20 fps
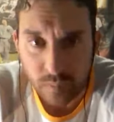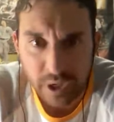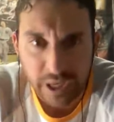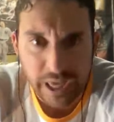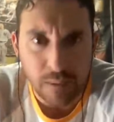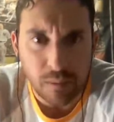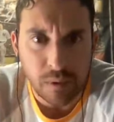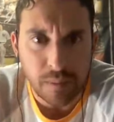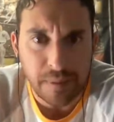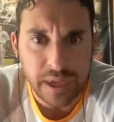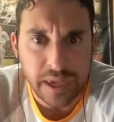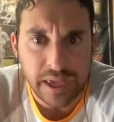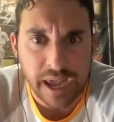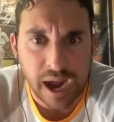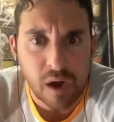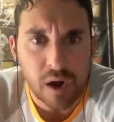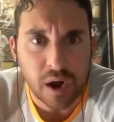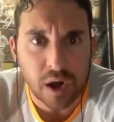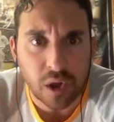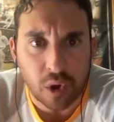it would be
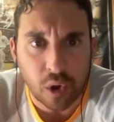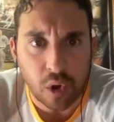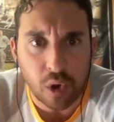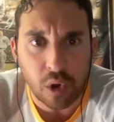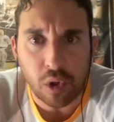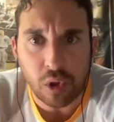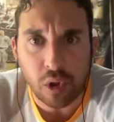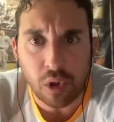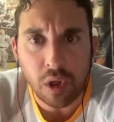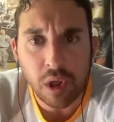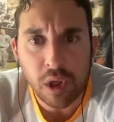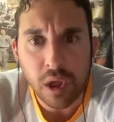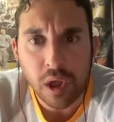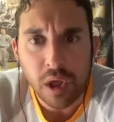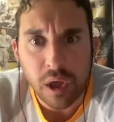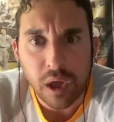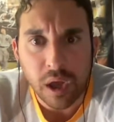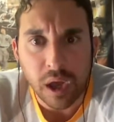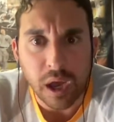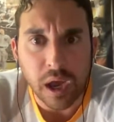Garrett Cole
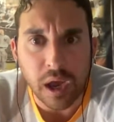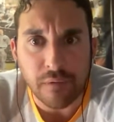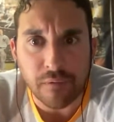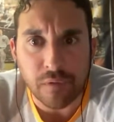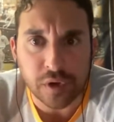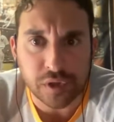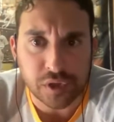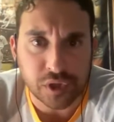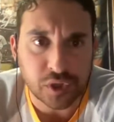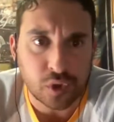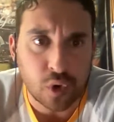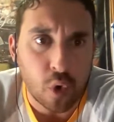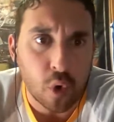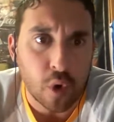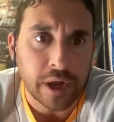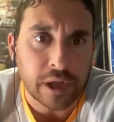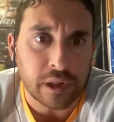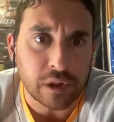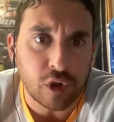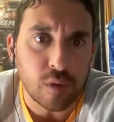versus
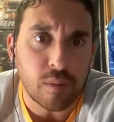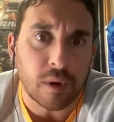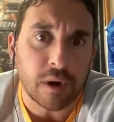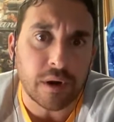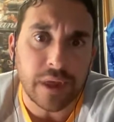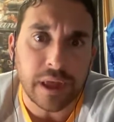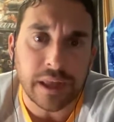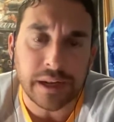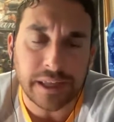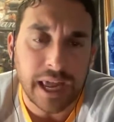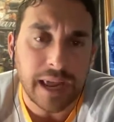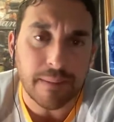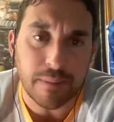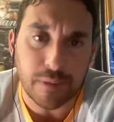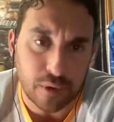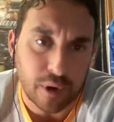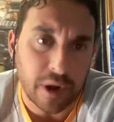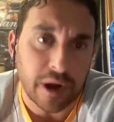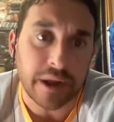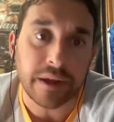Corey Kluber in Game
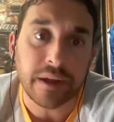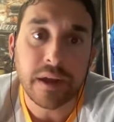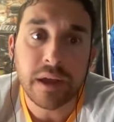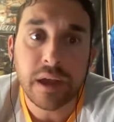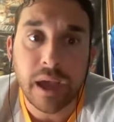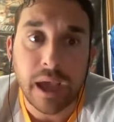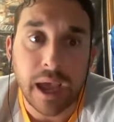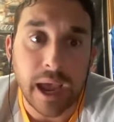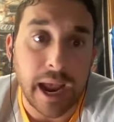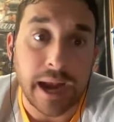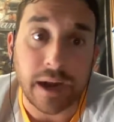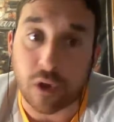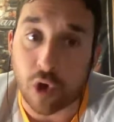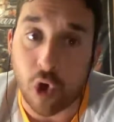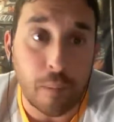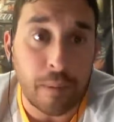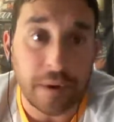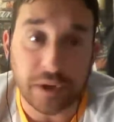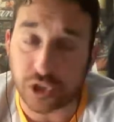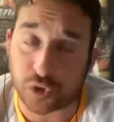3. And
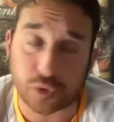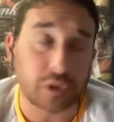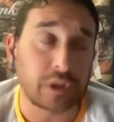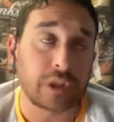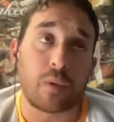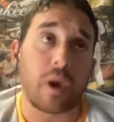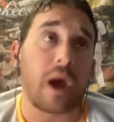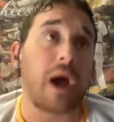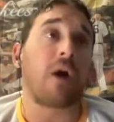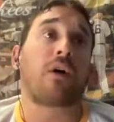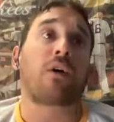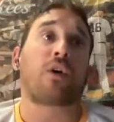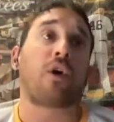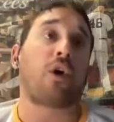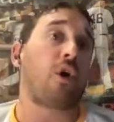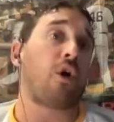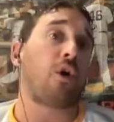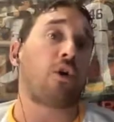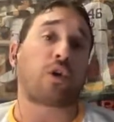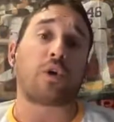Cole pitches really well.
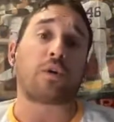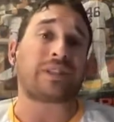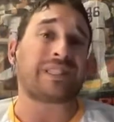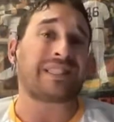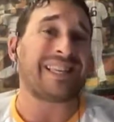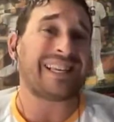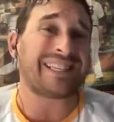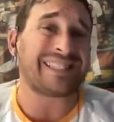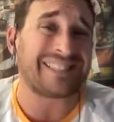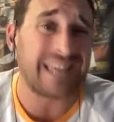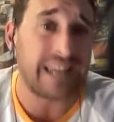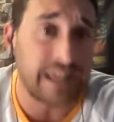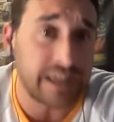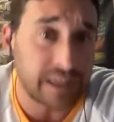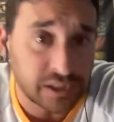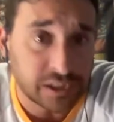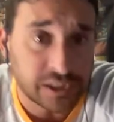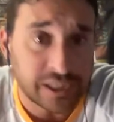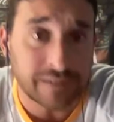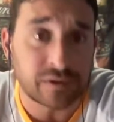Cole goes 6
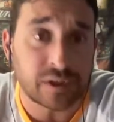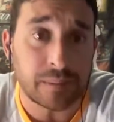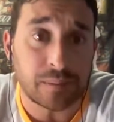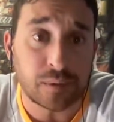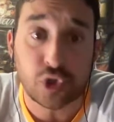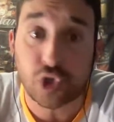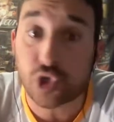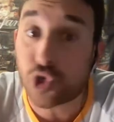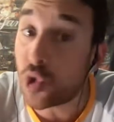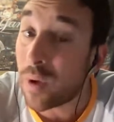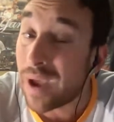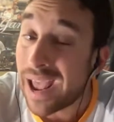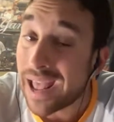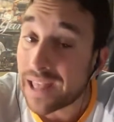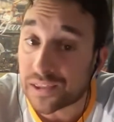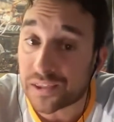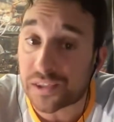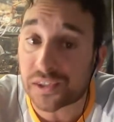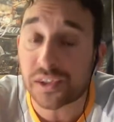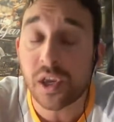innings, gives up 2
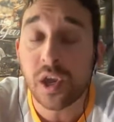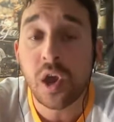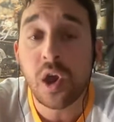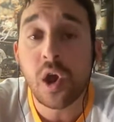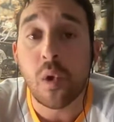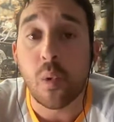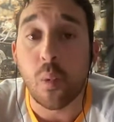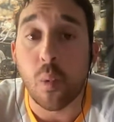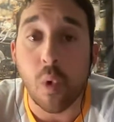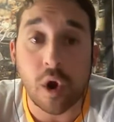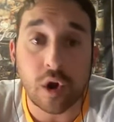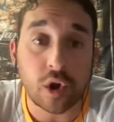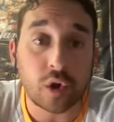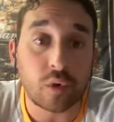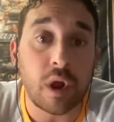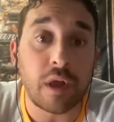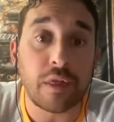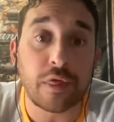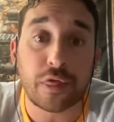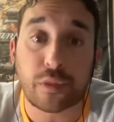hits, 1
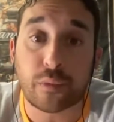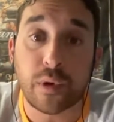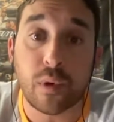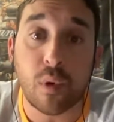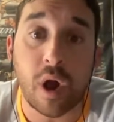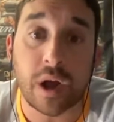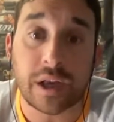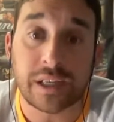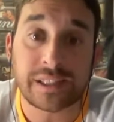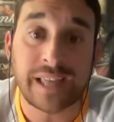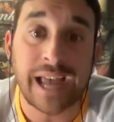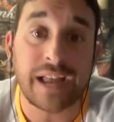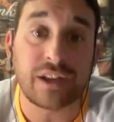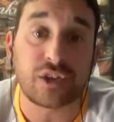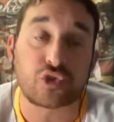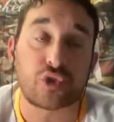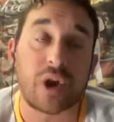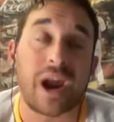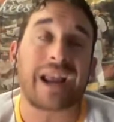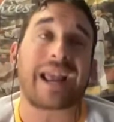run, 3 walks, 10
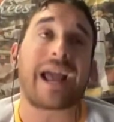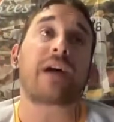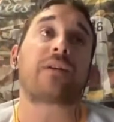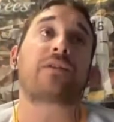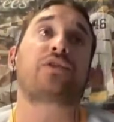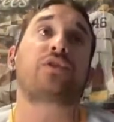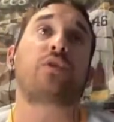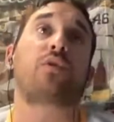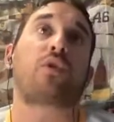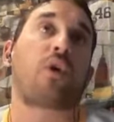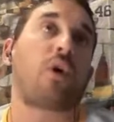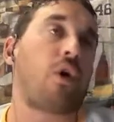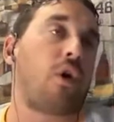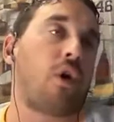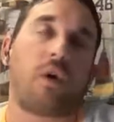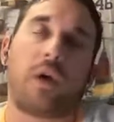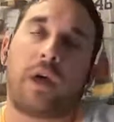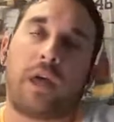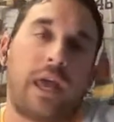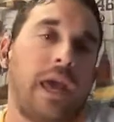strikeouts. So
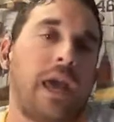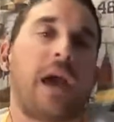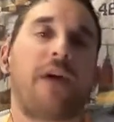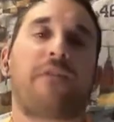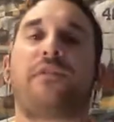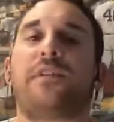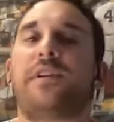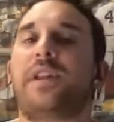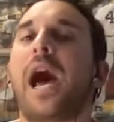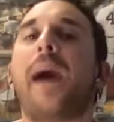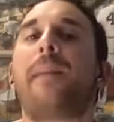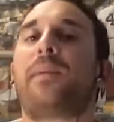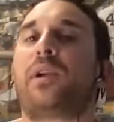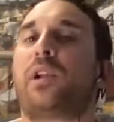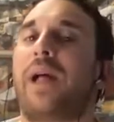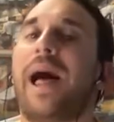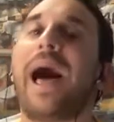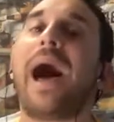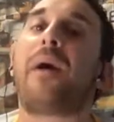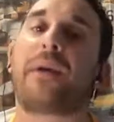Cole, a
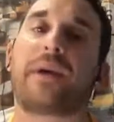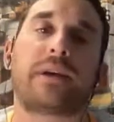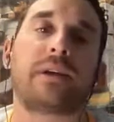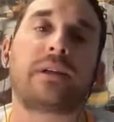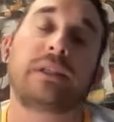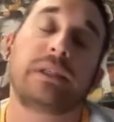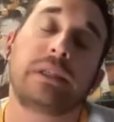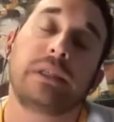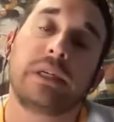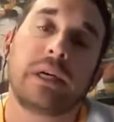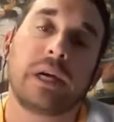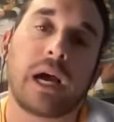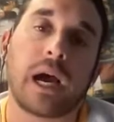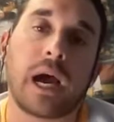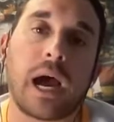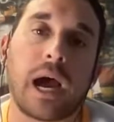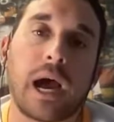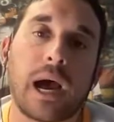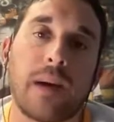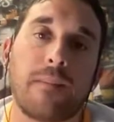phenomenal outing.
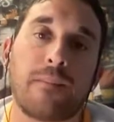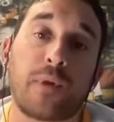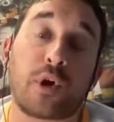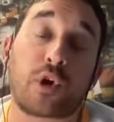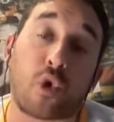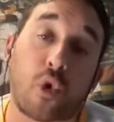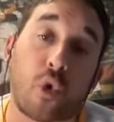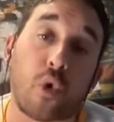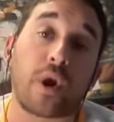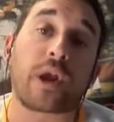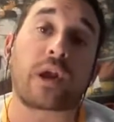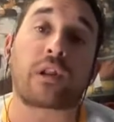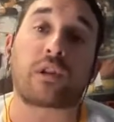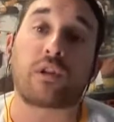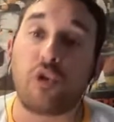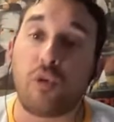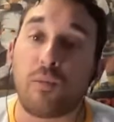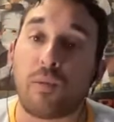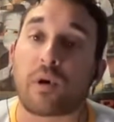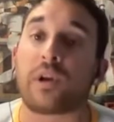But Corey
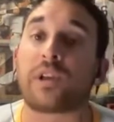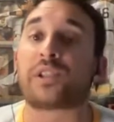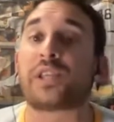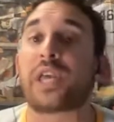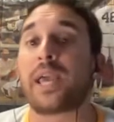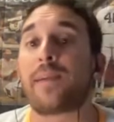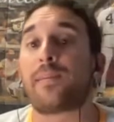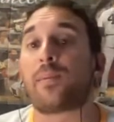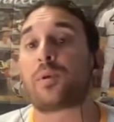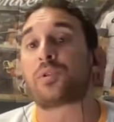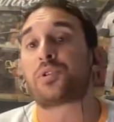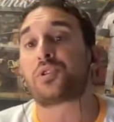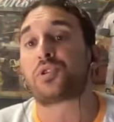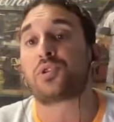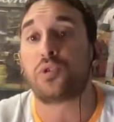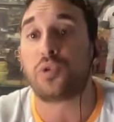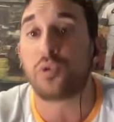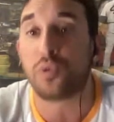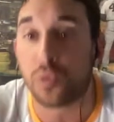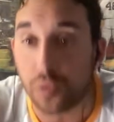Kluber is able
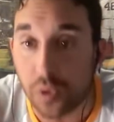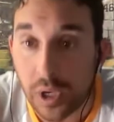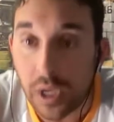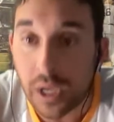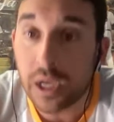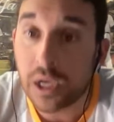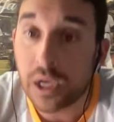to